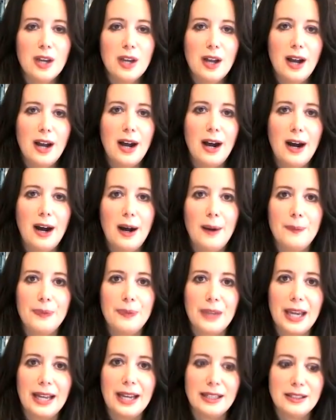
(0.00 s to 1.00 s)

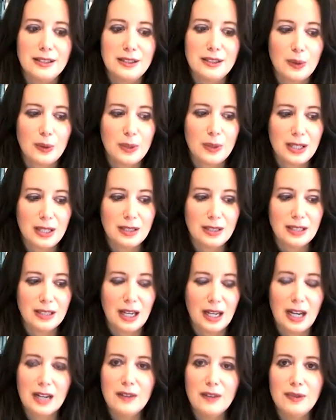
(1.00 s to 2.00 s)
And so he's
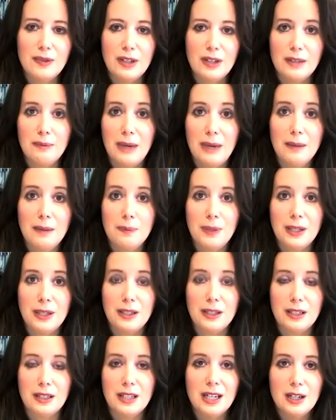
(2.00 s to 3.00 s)
kind of, in my
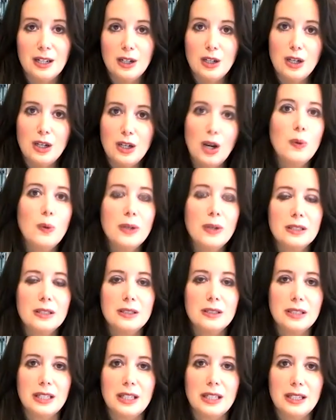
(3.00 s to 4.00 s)
opinion,
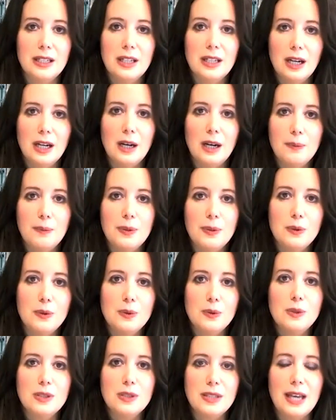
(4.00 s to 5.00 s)
knowingly
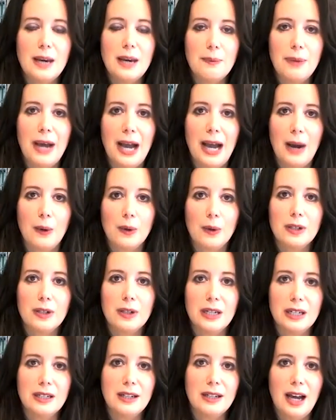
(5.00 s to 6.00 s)
abused that power
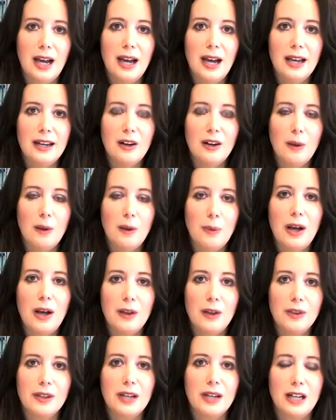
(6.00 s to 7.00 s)
and not
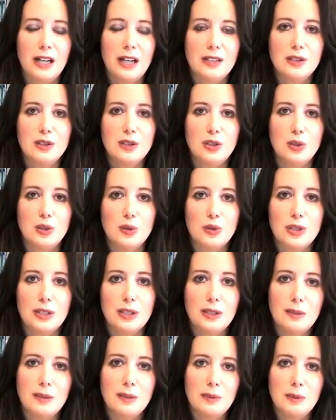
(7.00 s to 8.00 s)
upheld the
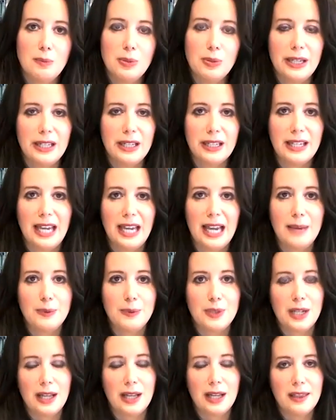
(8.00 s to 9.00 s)
Constitution and been playing
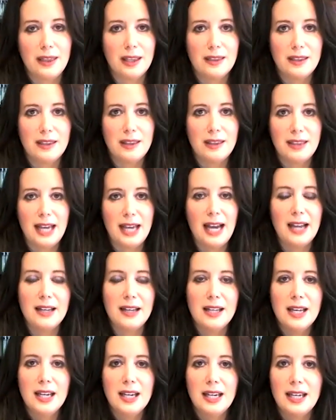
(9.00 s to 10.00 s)
games. And I think
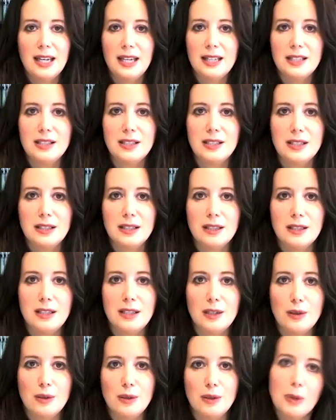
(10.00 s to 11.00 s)
that is,
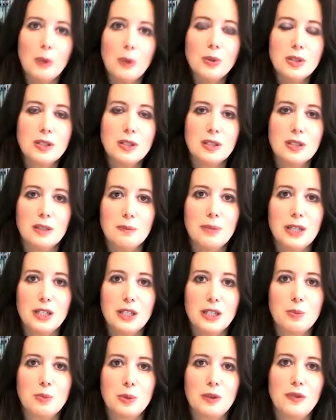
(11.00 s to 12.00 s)
the most
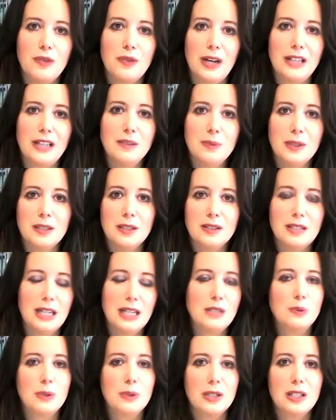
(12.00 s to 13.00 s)
impeachable offense, because
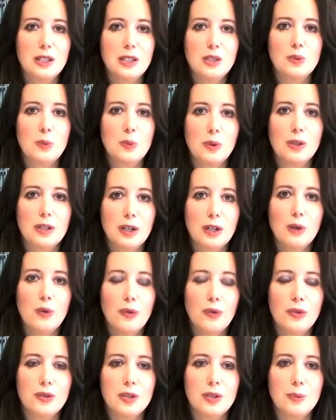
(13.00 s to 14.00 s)
that's what he swore an
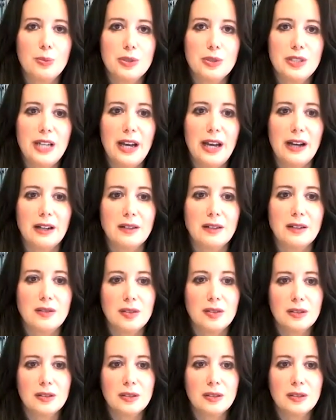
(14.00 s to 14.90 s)
oath to protect.